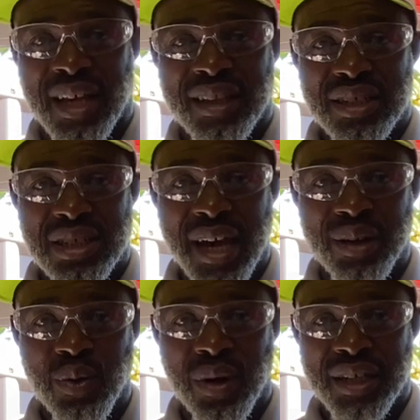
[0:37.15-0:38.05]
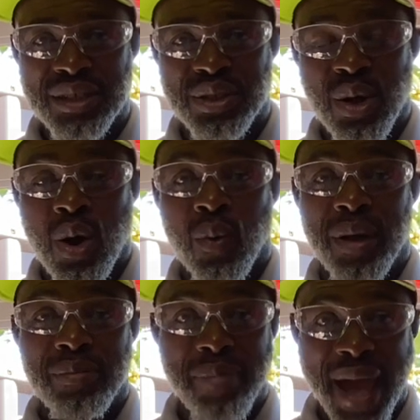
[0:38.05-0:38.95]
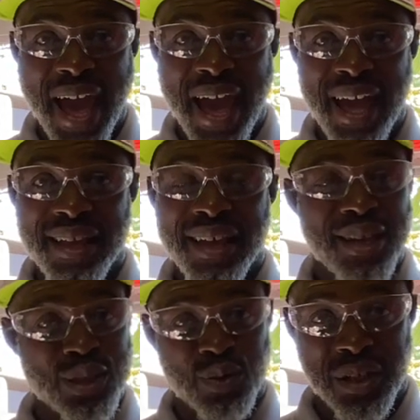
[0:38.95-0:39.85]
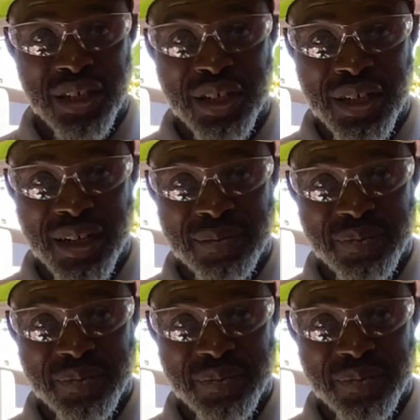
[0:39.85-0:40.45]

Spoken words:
The title was, When Bad is Really Good.